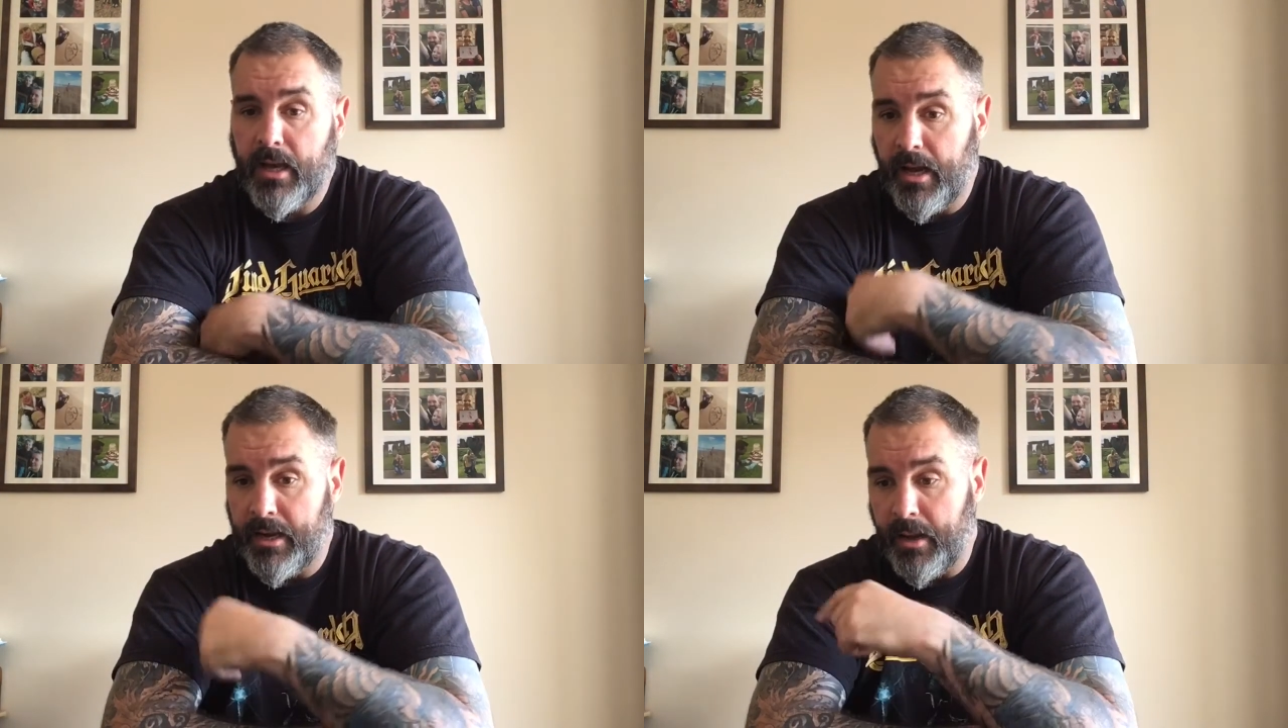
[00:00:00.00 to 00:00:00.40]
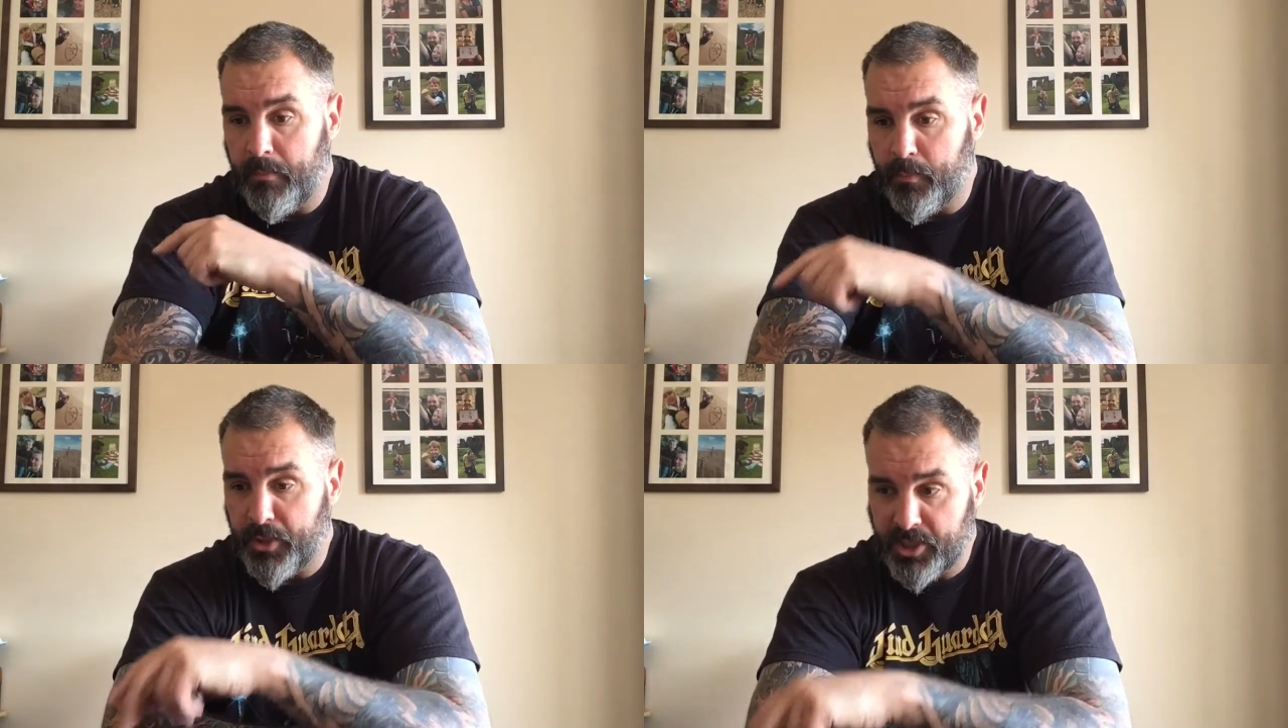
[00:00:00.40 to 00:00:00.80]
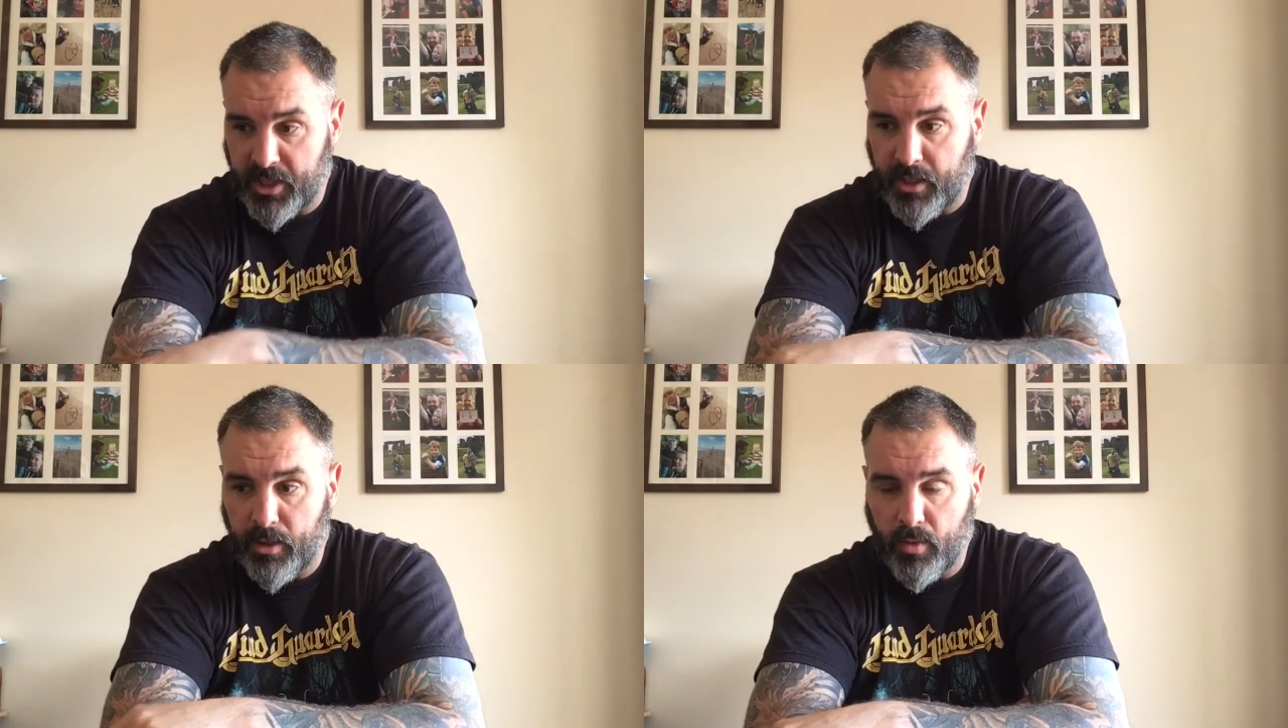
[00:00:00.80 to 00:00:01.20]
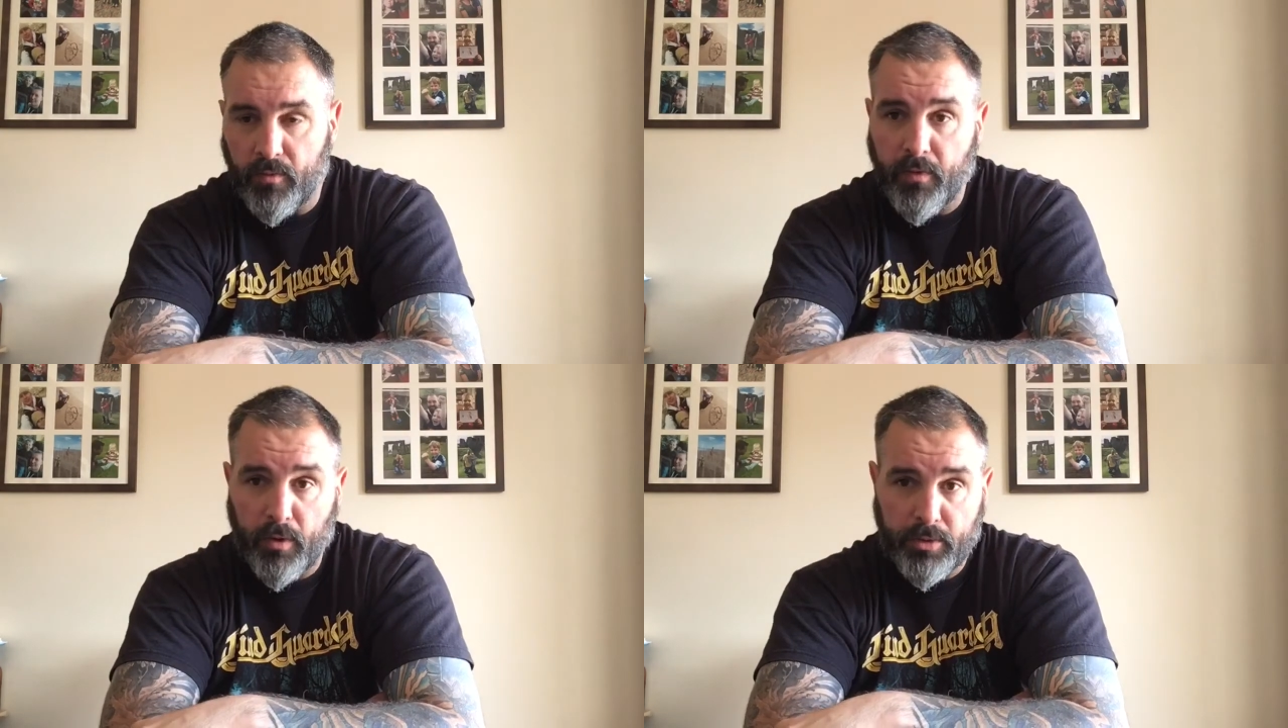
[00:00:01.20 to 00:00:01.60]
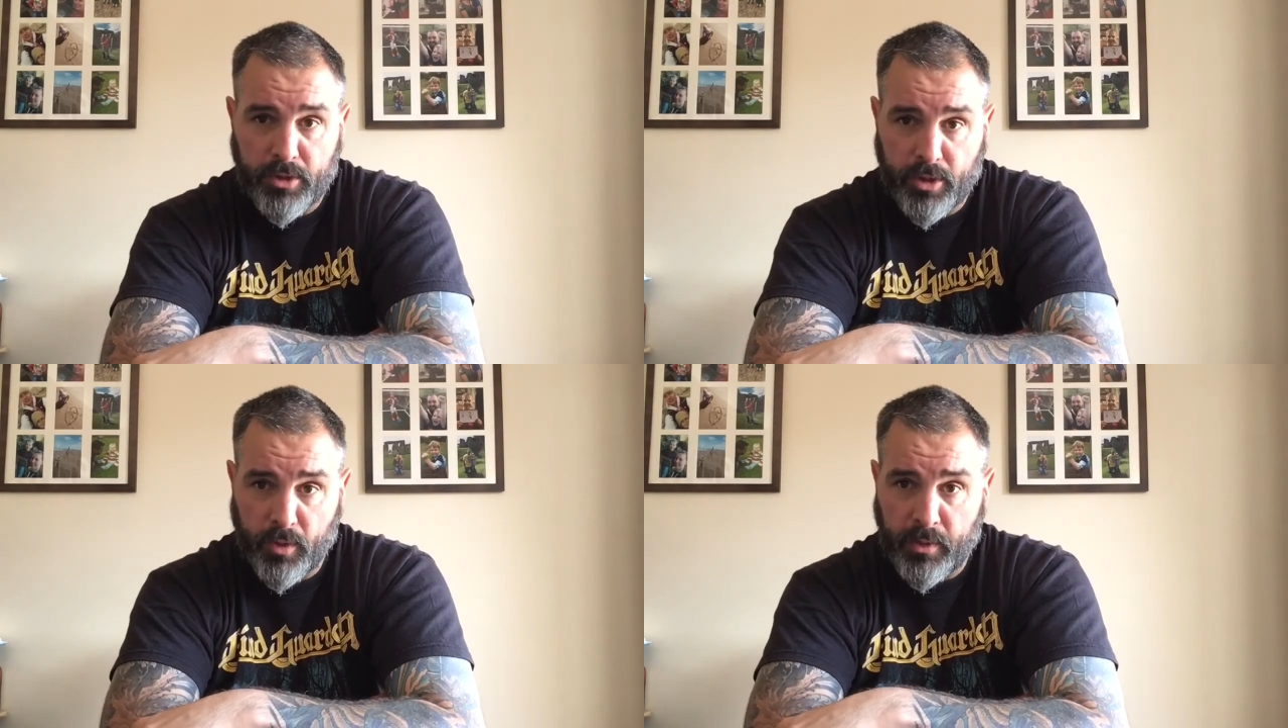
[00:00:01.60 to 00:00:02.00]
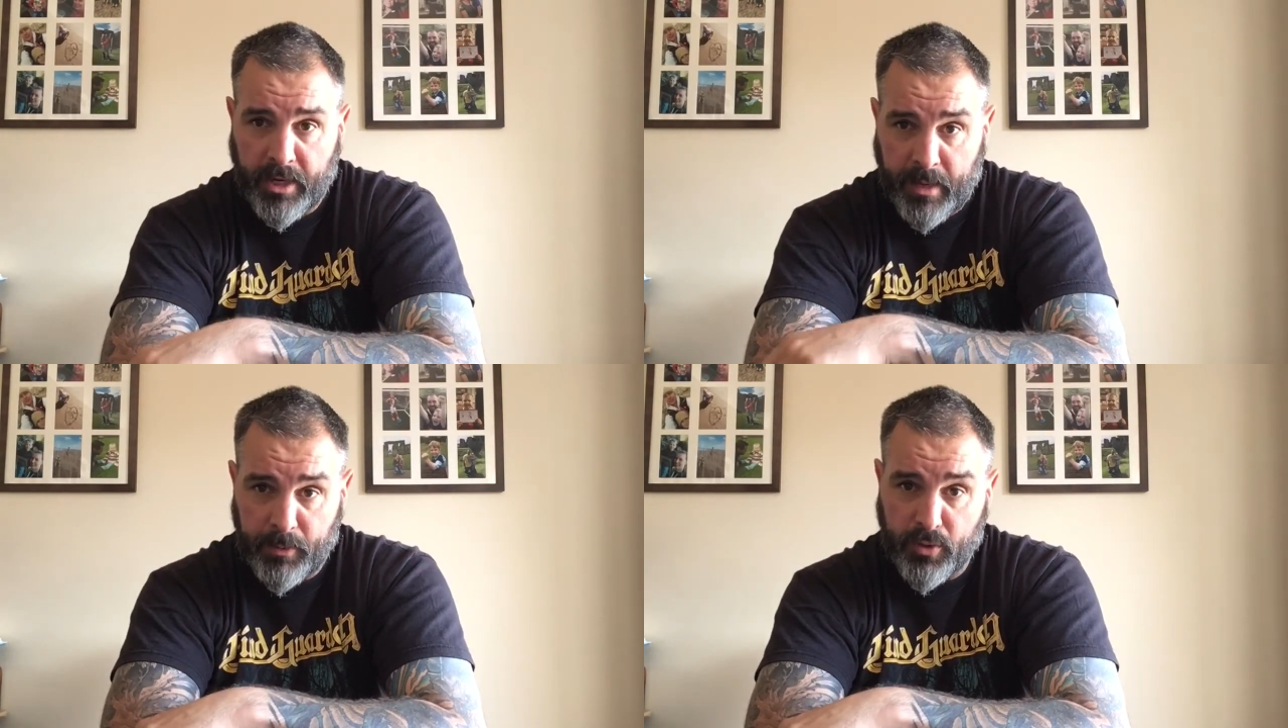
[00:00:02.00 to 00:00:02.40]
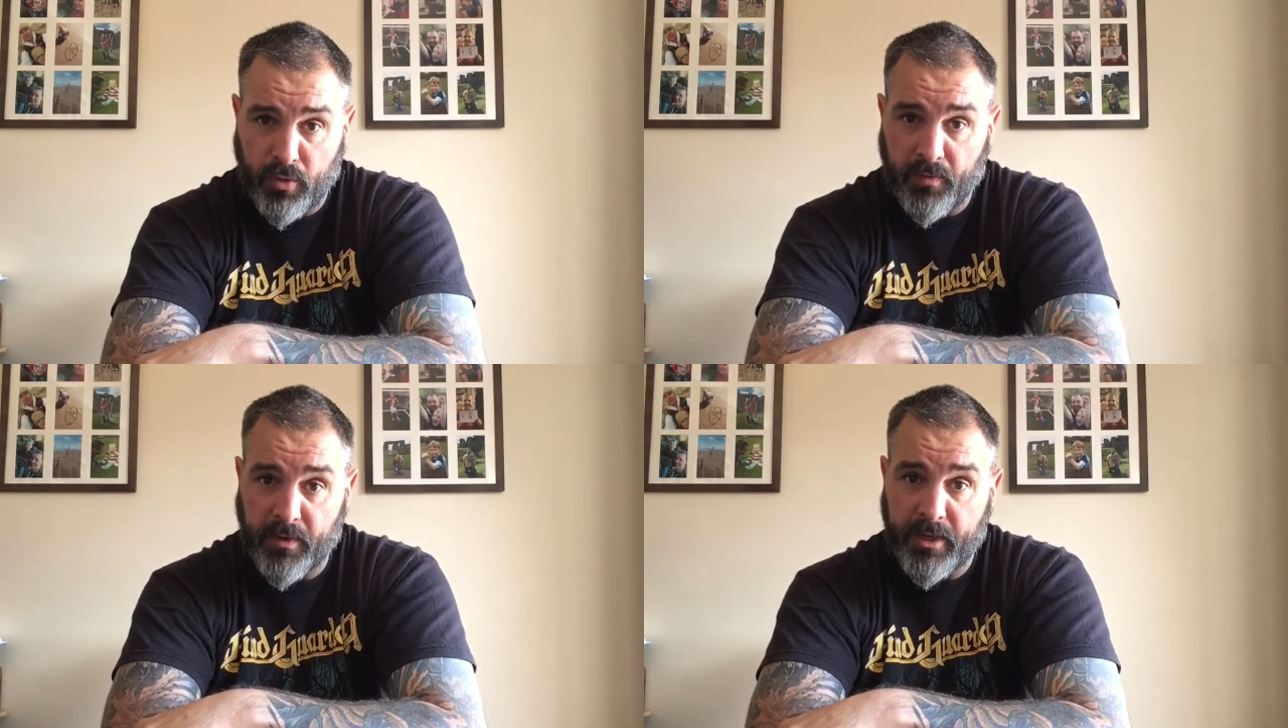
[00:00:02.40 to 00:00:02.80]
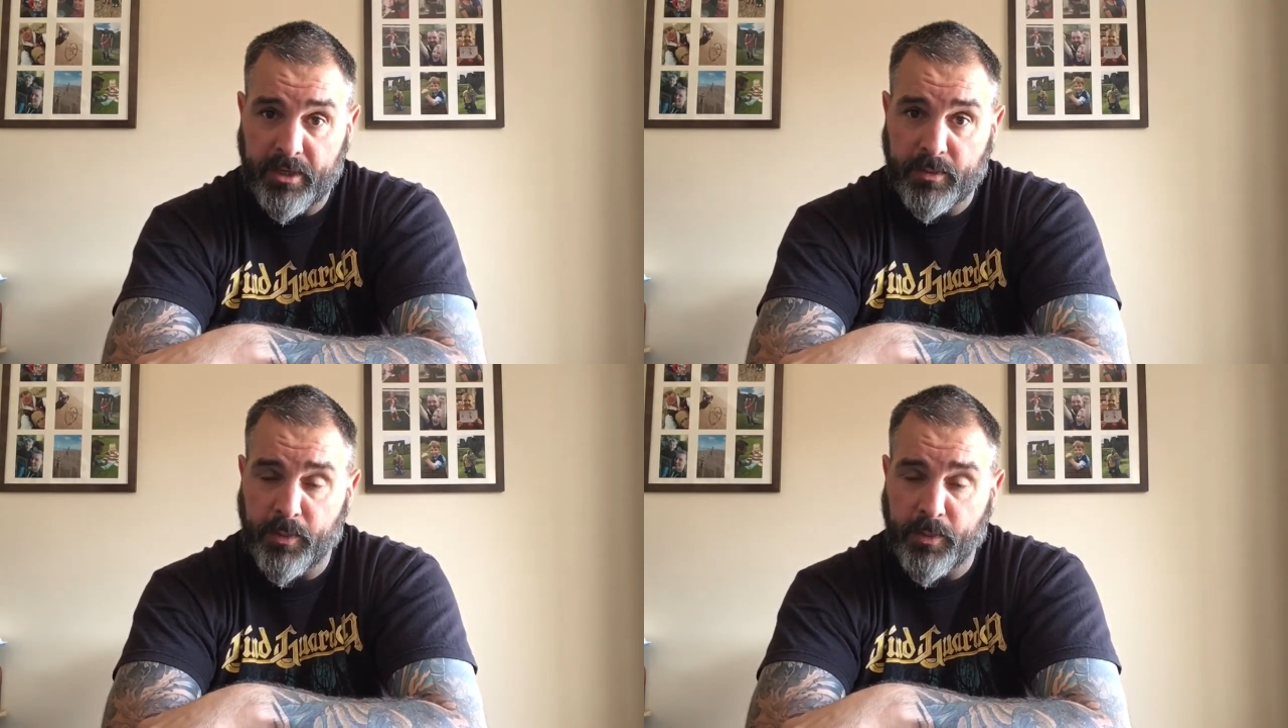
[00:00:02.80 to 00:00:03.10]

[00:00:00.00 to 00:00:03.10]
And I'm particularly looking forward to doing an episode for you